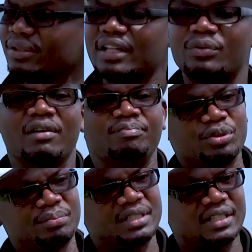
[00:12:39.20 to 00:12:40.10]
you that we have
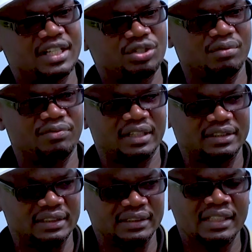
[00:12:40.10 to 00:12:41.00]
put mitigation
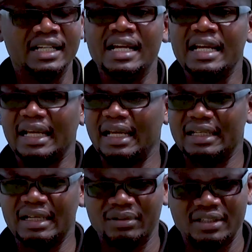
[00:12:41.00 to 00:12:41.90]
factor.
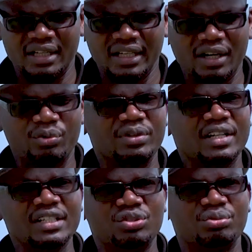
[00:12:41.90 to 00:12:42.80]
The lake will
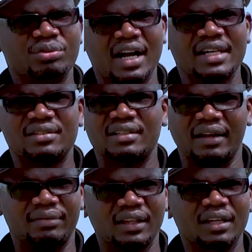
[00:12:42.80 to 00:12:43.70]
need to rise,
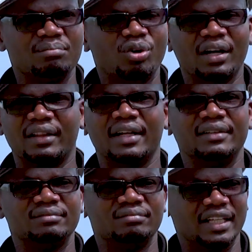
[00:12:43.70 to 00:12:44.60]
I think, more
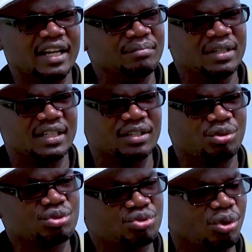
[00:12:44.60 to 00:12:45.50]
than 10 meters
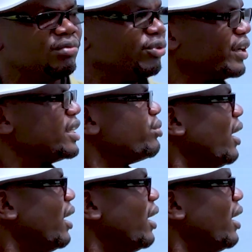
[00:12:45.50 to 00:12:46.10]
or so for it to